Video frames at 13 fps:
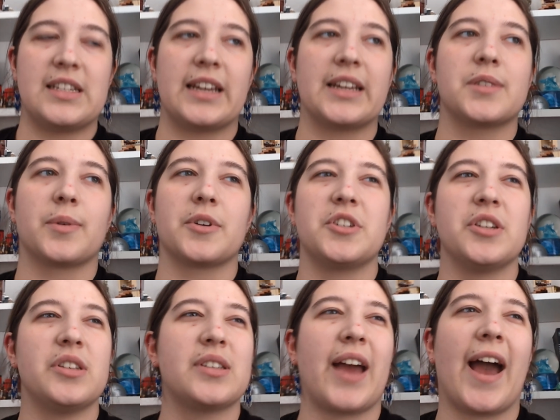days where
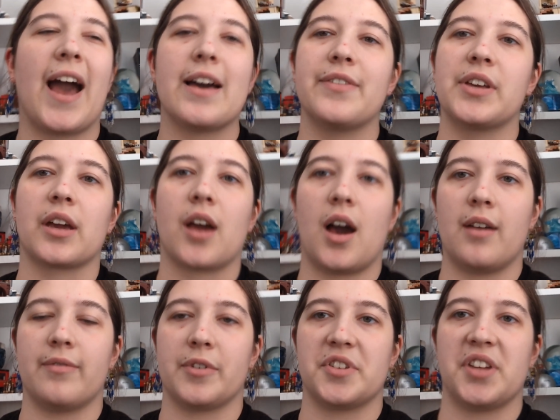just having a
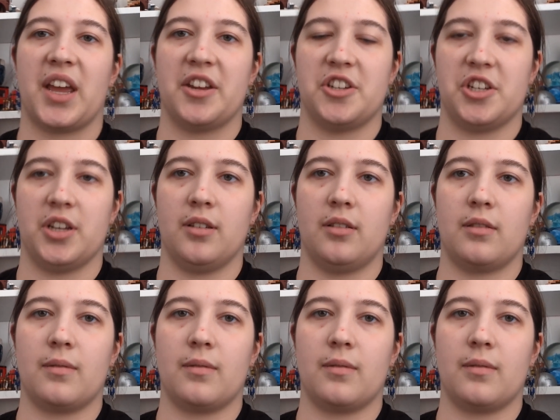conversation